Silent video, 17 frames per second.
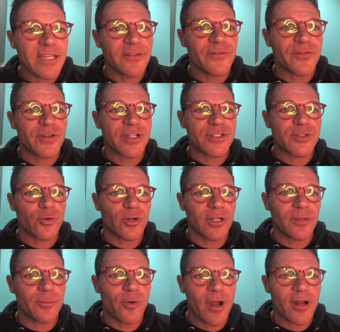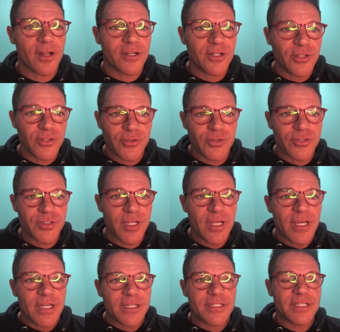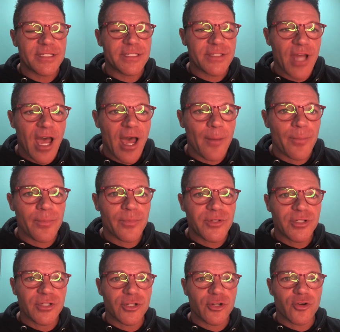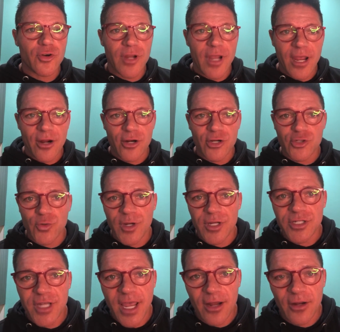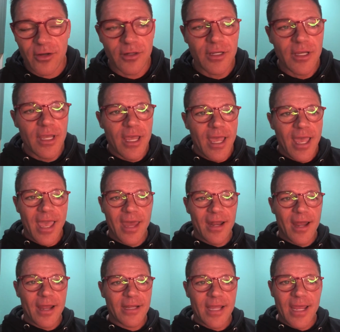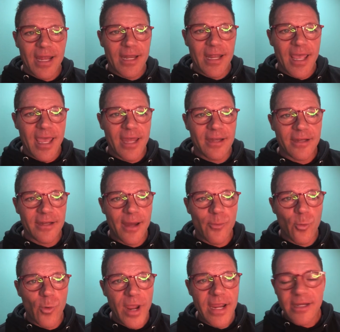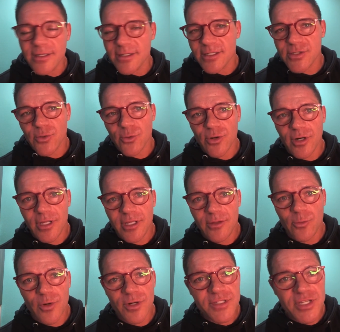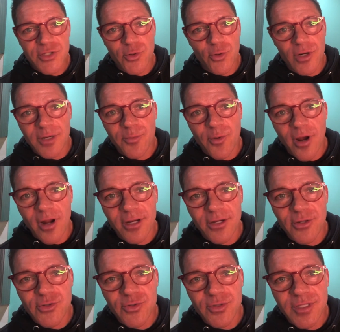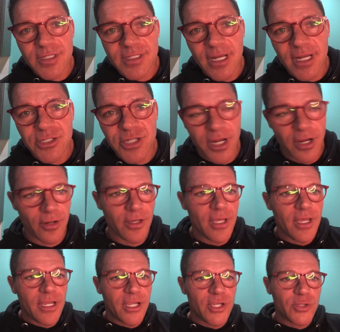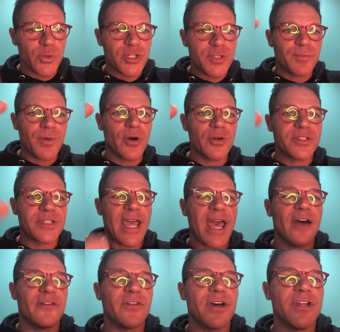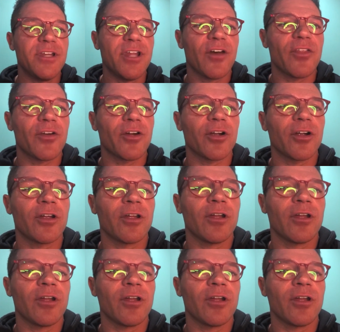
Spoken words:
for Disorderly Product News to stop to create our joint channel, and I'm waiting. Disorderly, where's Disorderly Product News with this next channel? Because we're supposed to have another